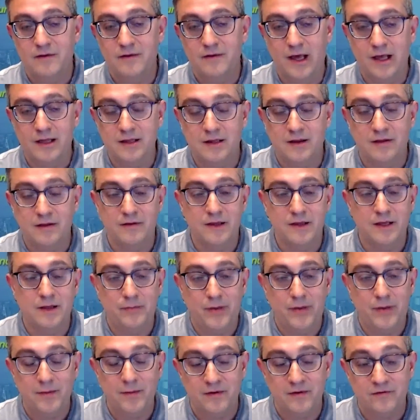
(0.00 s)
that the
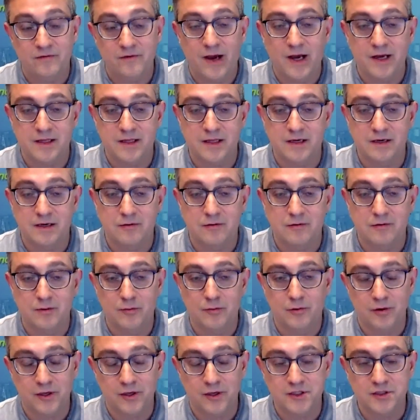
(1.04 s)
payment factor on the
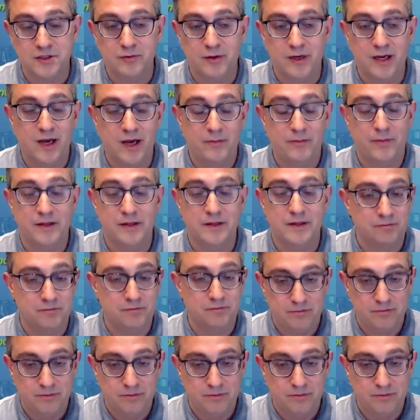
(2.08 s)
mortgages went up, but